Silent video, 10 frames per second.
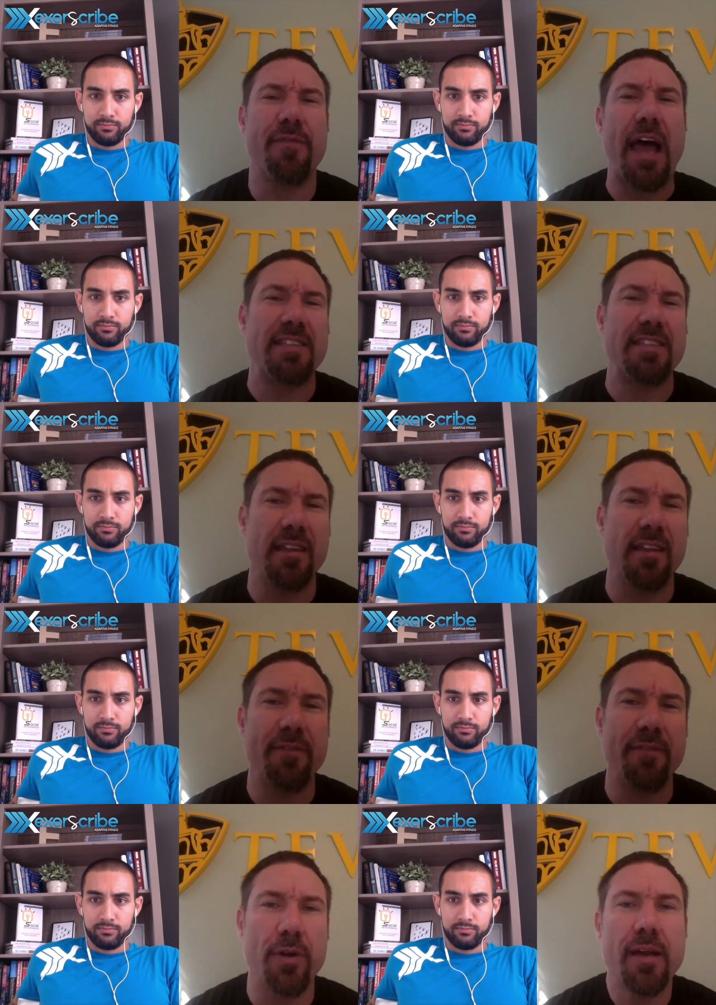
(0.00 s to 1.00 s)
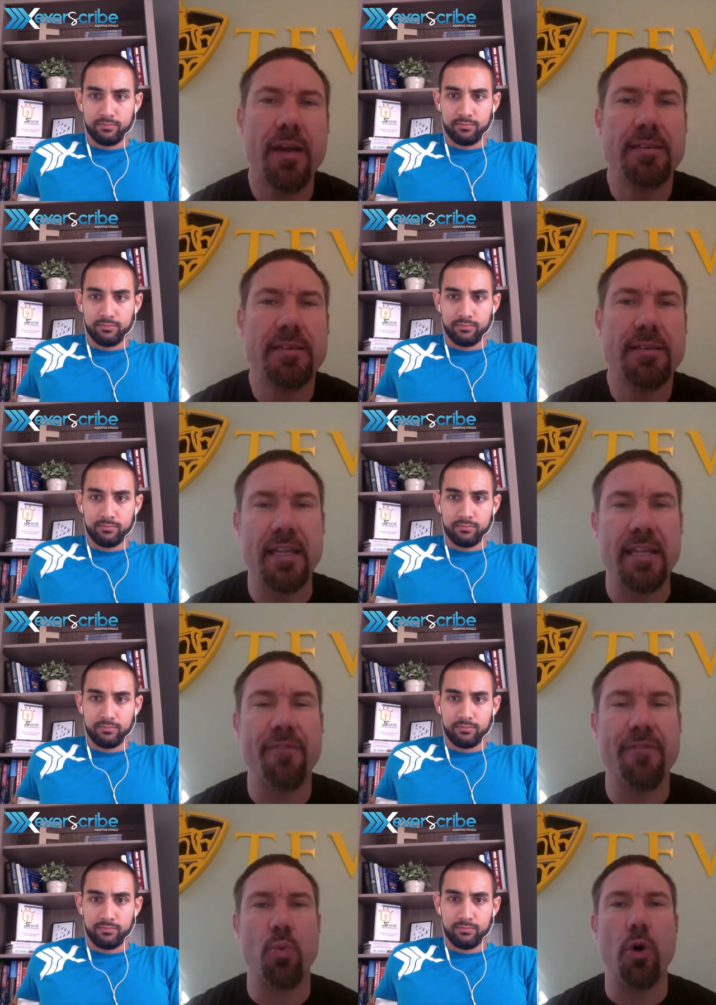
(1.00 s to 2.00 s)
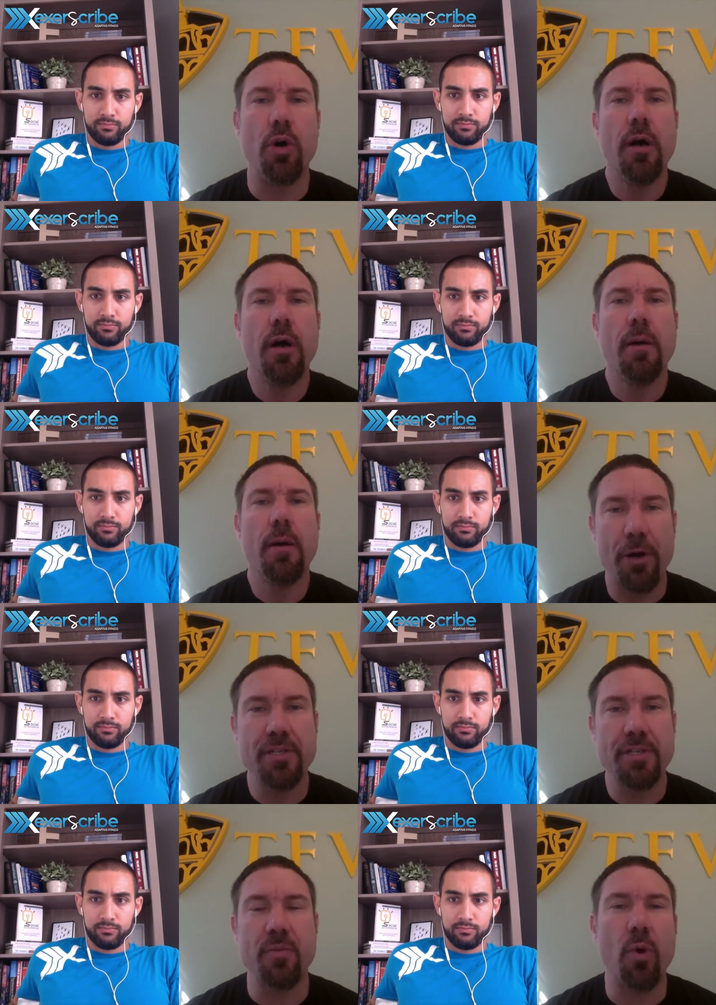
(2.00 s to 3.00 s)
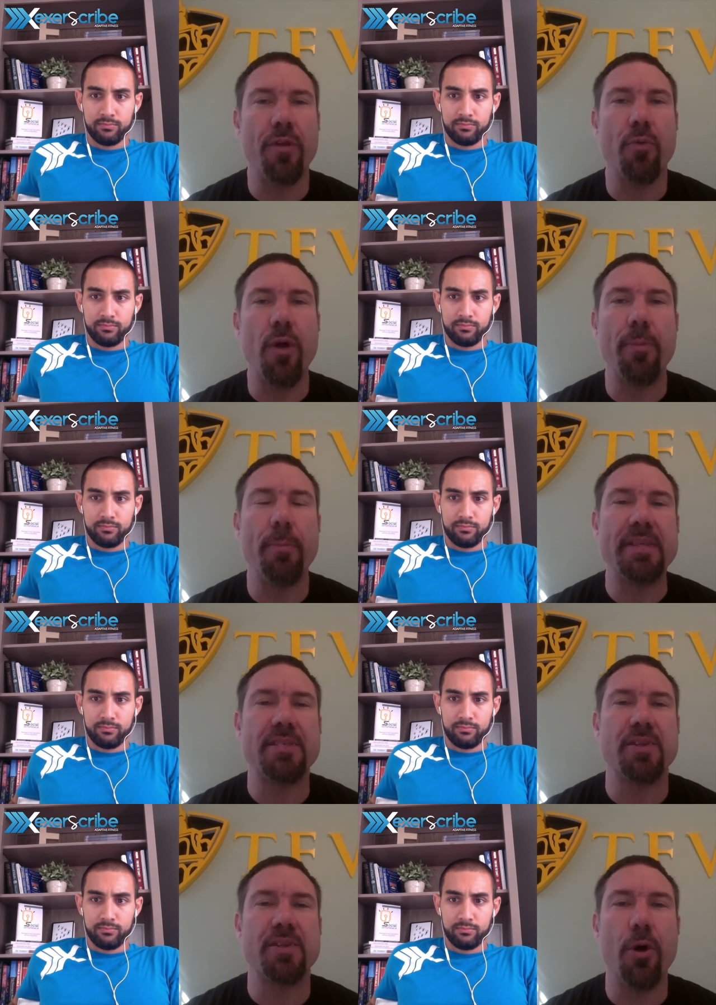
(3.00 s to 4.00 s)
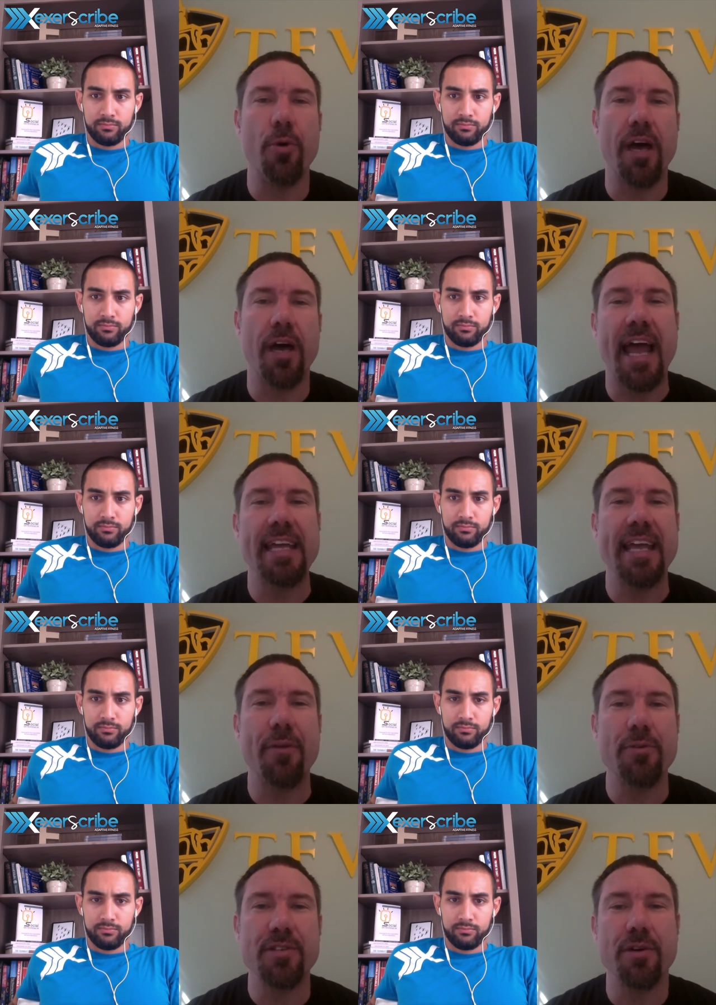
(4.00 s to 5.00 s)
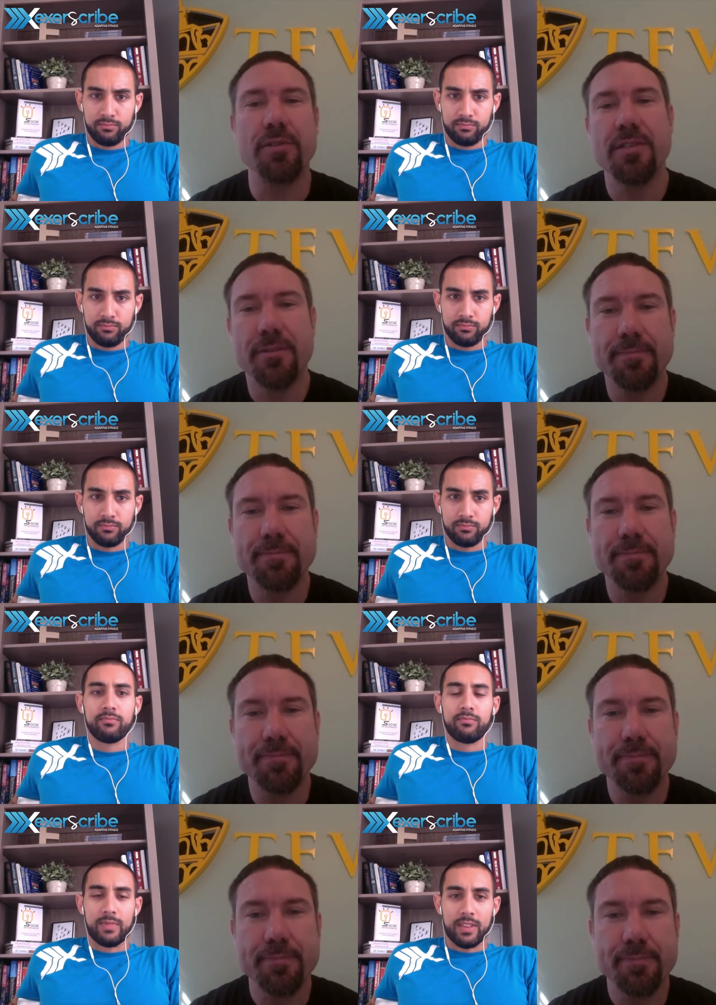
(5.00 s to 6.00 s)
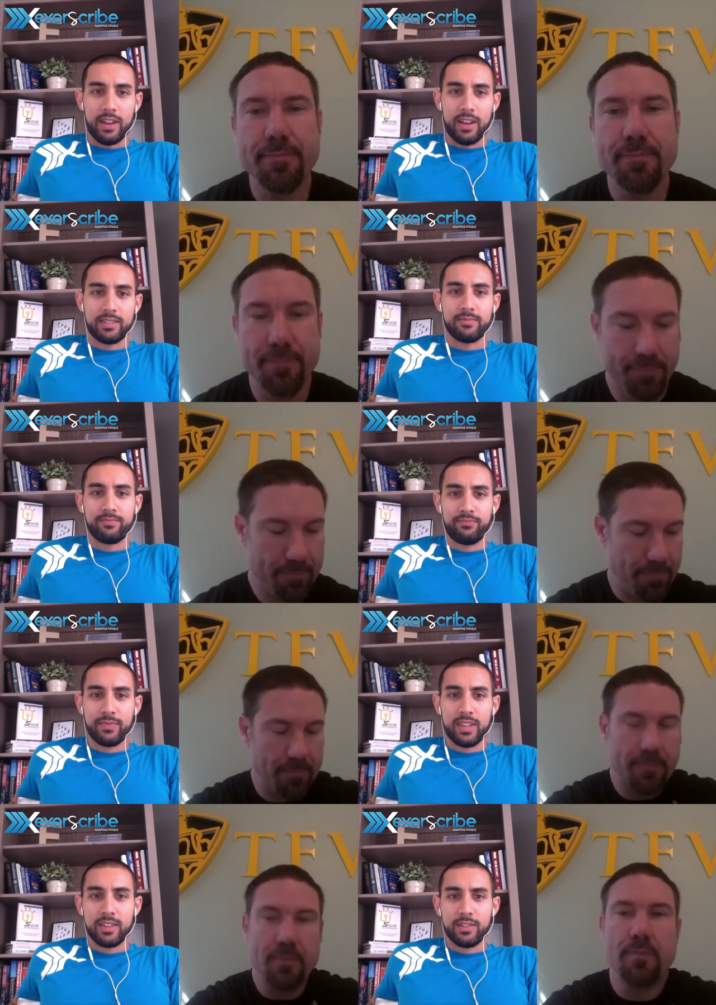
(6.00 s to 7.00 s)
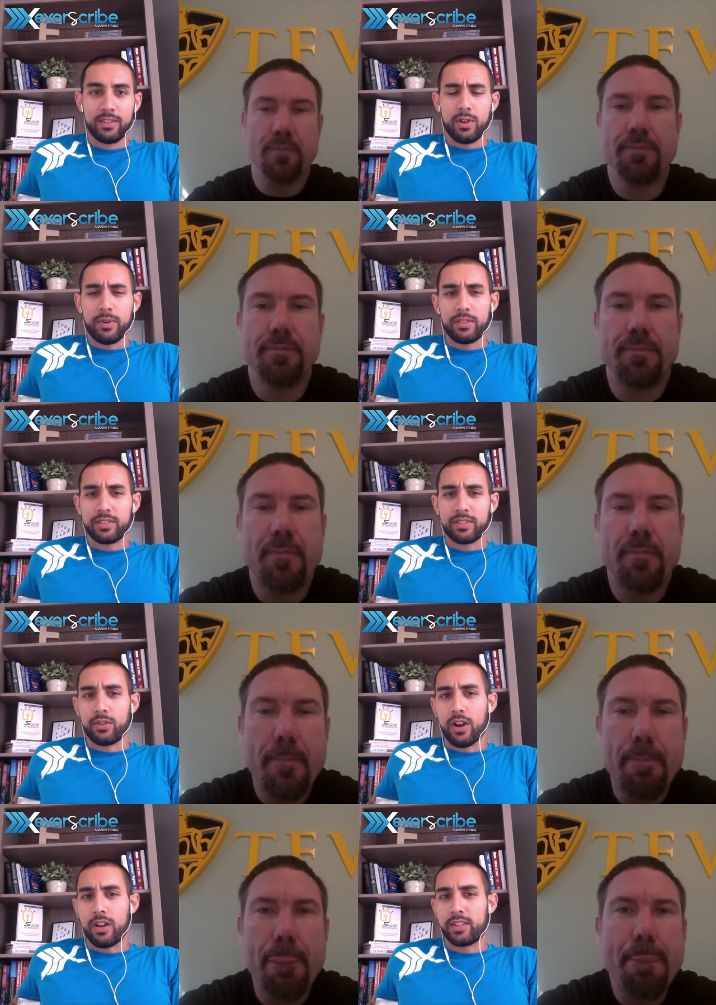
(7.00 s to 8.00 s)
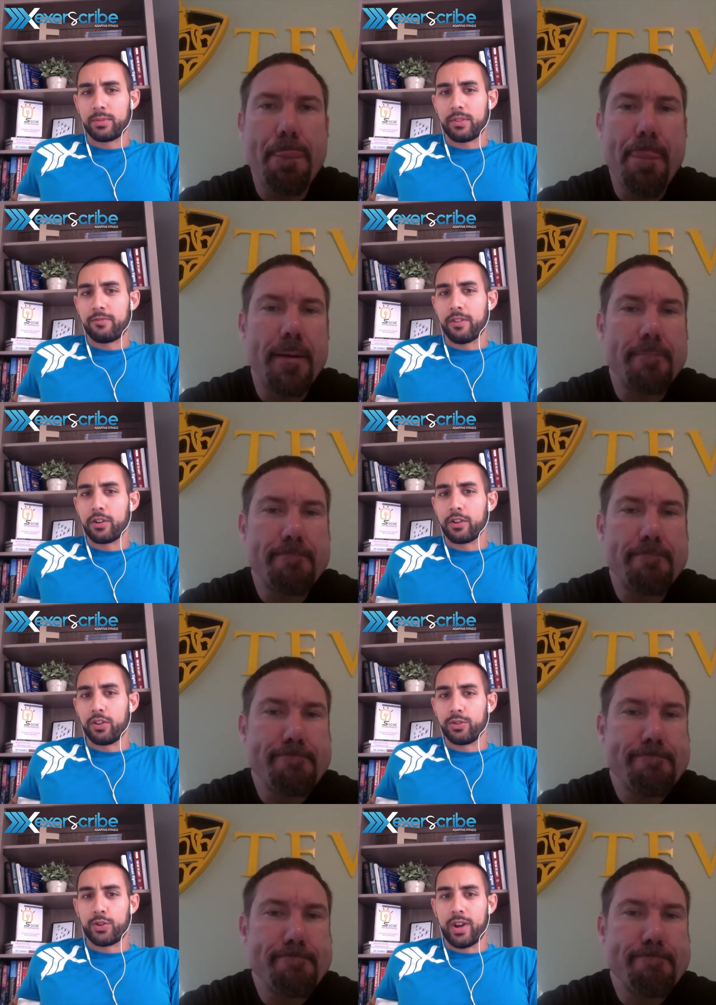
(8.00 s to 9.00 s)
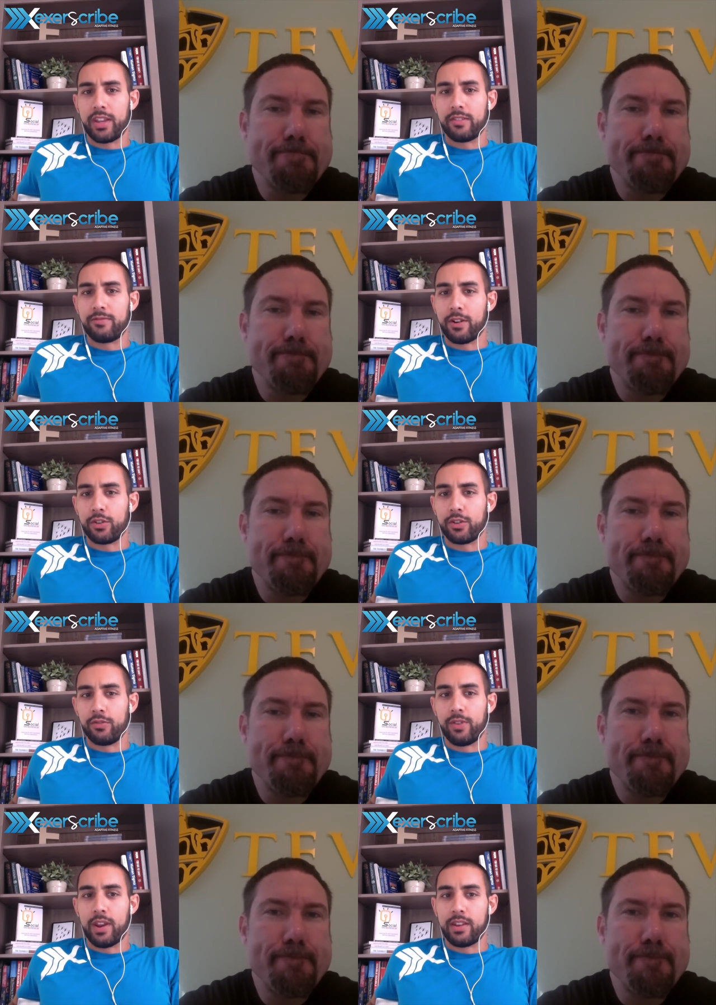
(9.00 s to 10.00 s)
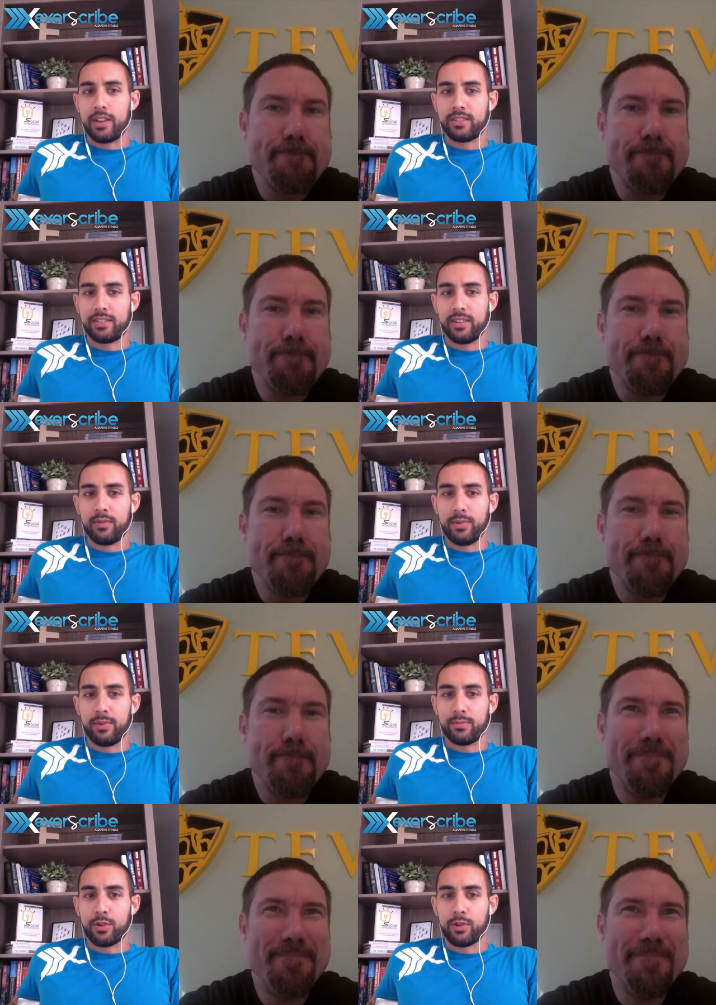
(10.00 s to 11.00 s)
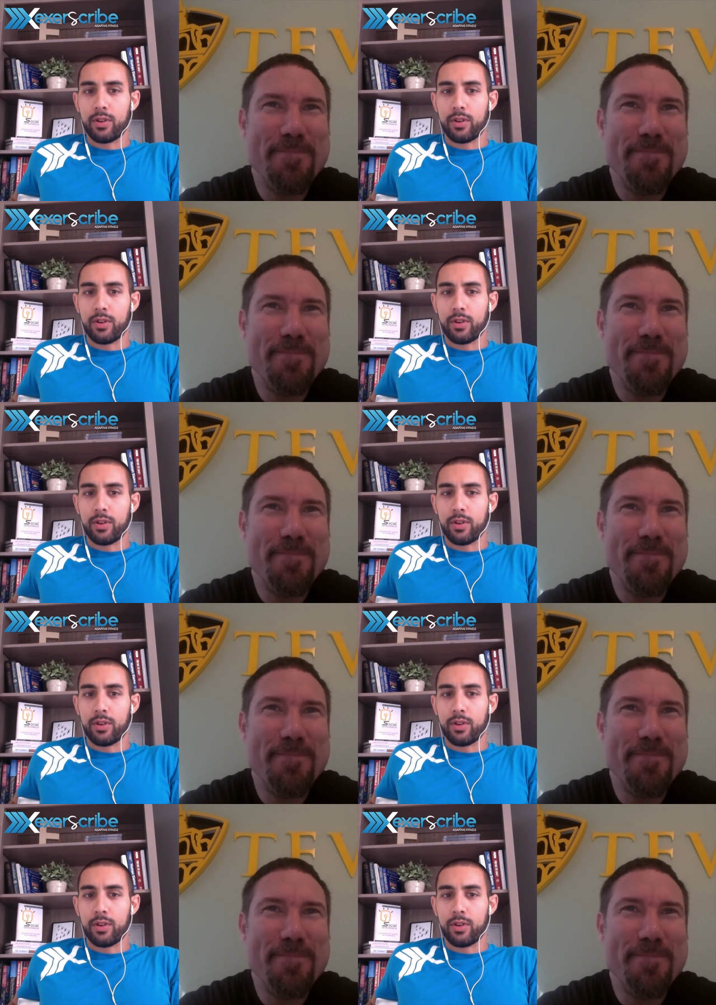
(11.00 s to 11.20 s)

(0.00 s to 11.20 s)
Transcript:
Speaker 1: of how that's delivered to the individual person where the rubber meets the road on how you get results.
Speaker 2: Nice. What about this cool concept of functional training and functional fitness? There seem to be some growing